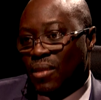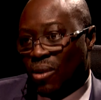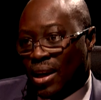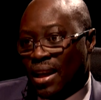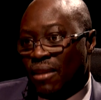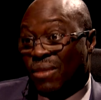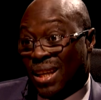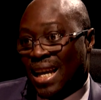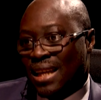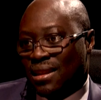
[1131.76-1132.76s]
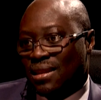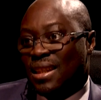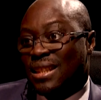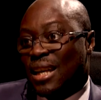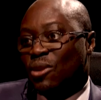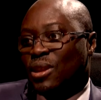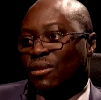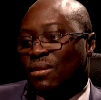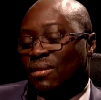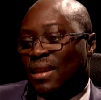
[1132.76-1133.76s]
Okay, fertilizers. And he's
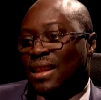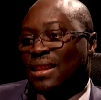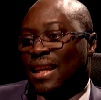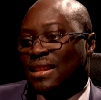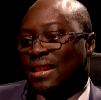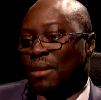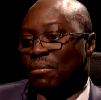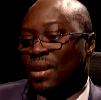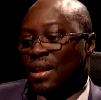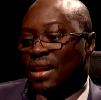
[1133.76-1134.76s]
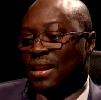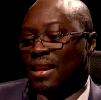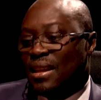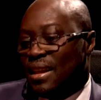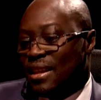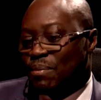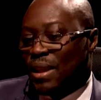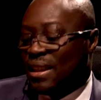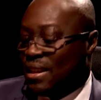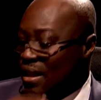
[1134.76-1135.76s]
counting it as, in his
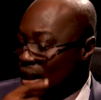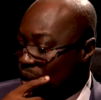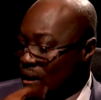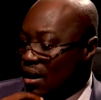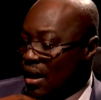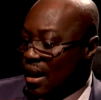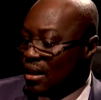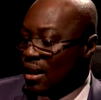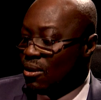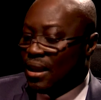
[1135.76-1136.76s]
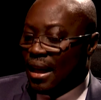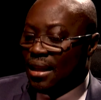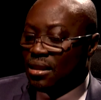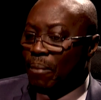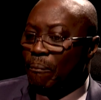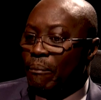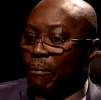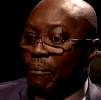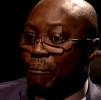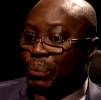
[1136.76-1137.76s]
budget, he said about 880
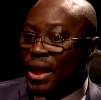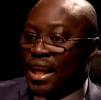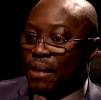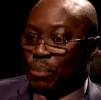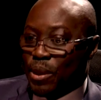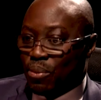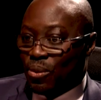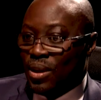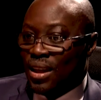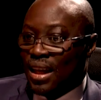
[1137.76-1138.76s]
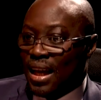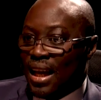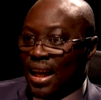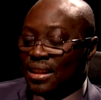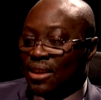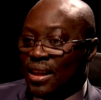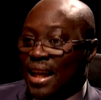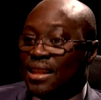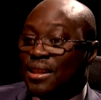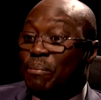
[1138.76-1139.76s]
billion people.
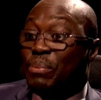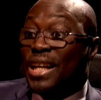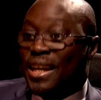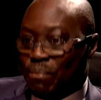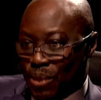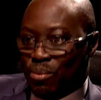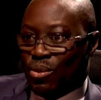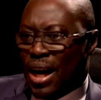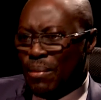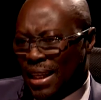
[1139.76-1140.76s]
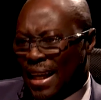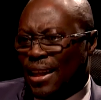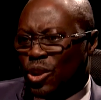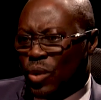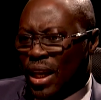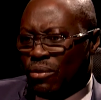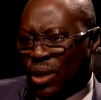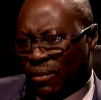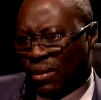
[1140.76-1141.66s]
880 billion people. How many Ghanaians we have? We have